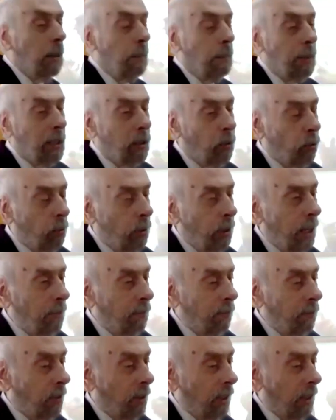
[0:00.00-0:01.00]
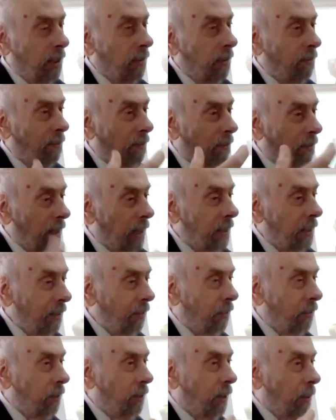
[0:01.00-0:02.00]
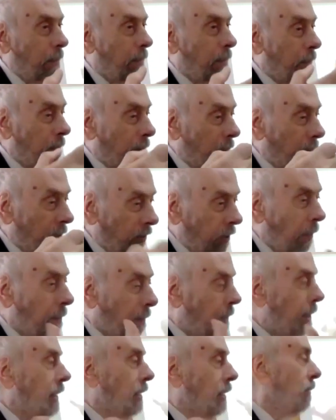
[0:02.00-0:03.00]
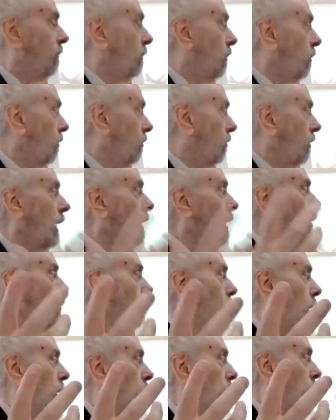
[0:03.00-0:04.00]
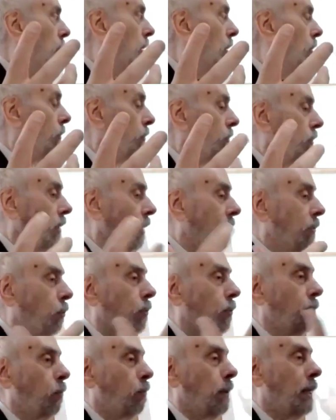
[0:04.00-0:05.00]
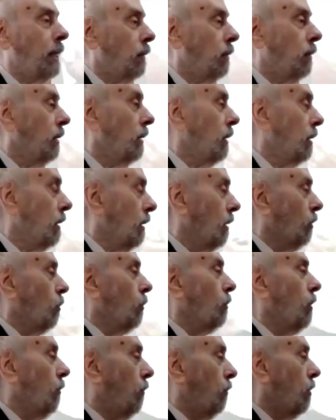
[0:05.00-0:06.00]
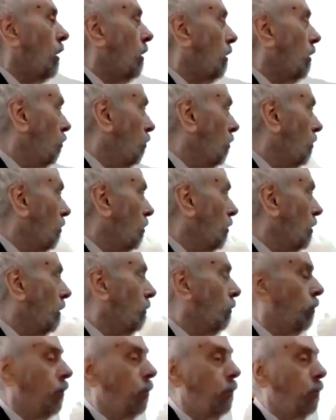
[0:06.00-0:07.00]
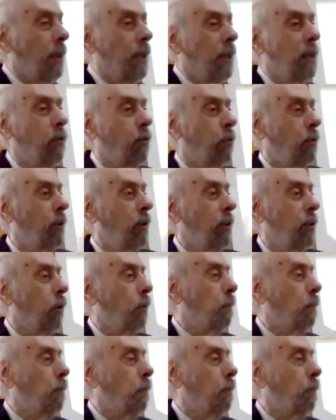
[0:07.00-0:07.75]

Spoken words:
But you have to invent some metaphors anyway, because you have to explain to the surgeon, you have to explain to your